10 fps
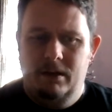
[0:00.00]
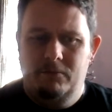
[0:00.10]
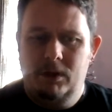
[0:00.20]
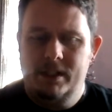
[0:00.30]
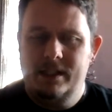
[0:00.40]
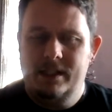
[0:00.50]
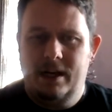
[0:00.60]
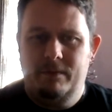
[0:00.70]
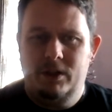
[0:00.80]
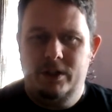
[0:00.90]
Most of the time
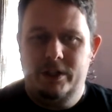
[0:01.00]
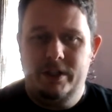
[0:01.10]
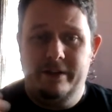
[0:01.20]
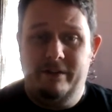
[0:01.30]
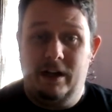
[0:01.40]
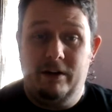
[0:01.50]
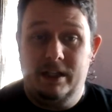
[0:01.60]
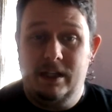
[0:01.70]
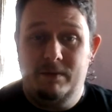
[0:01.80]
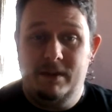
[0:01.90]
you just use the flowering
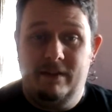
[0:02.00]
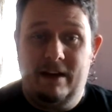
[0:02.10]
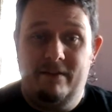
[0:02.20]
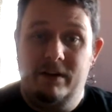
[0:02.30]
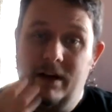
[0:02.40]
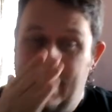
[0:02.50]
tops of lavender.